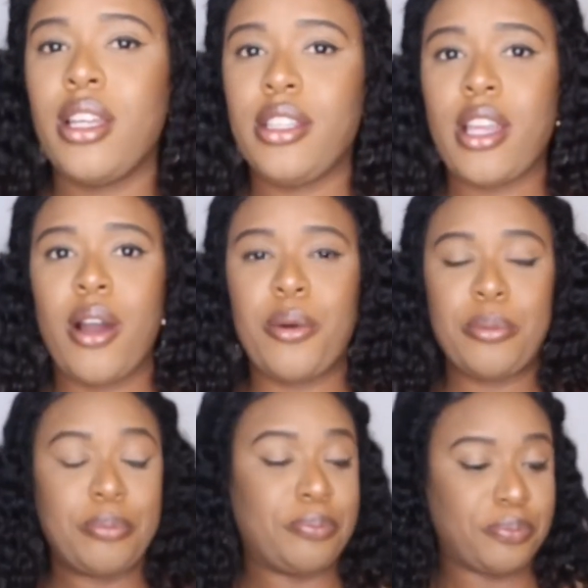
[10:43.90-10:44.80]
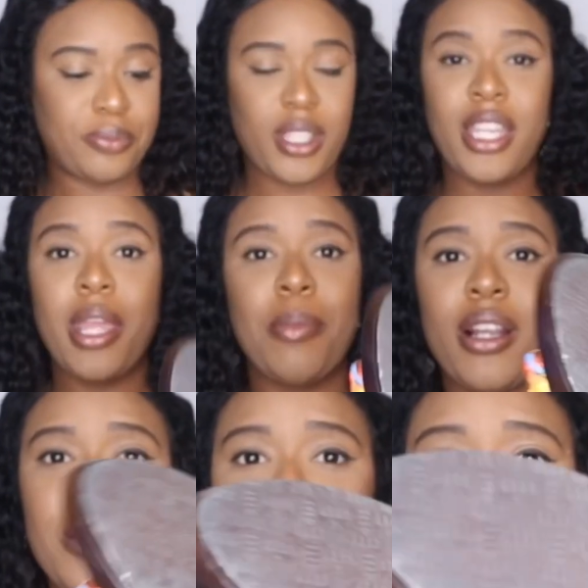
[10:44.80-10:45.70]
y'all. And they
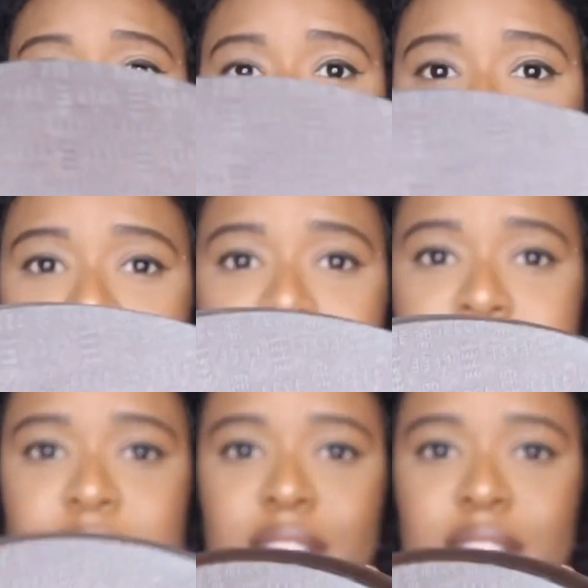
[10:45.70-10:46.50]
barely been worn. Look,